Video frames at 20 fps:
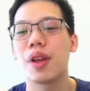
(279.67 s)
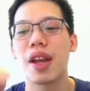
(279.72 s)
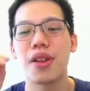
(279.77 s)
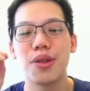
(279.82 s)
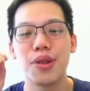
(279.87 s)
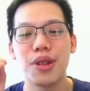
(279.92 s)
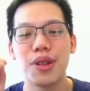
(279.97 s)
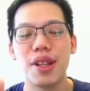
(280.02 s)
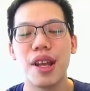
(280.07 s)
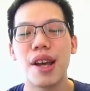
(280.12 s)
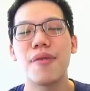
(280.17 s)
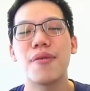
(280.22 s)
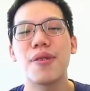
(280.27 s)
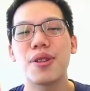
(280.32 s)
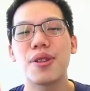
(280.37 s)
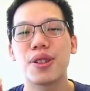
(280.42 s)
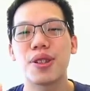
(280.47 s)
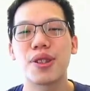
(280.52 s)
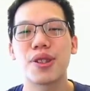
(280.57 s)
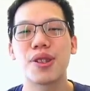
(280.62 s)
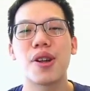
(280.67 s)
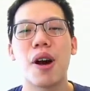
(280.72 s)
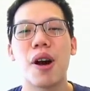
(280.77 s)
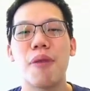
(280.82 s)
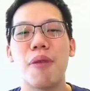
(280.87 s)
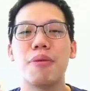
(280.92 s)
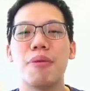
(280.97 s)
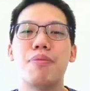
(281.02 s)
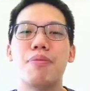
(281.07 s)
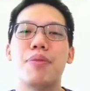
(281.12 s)
and you never
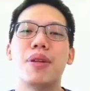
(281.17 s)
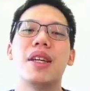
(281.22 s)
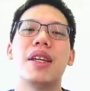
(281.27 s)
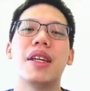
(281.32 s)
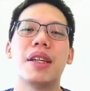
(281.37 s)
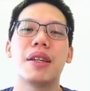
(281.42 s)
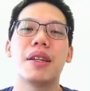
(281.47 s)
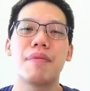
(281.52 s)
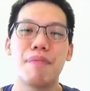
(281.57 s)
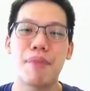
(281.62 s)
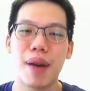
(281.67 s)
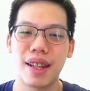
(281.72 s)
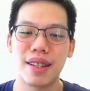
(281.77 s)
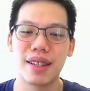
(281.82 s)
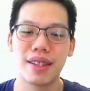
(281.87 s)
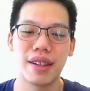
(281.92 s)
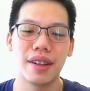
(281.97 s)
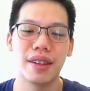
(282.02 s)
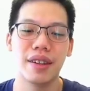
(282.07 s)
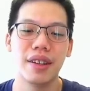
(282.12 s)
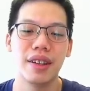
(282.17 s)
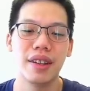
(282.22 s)
stop being better.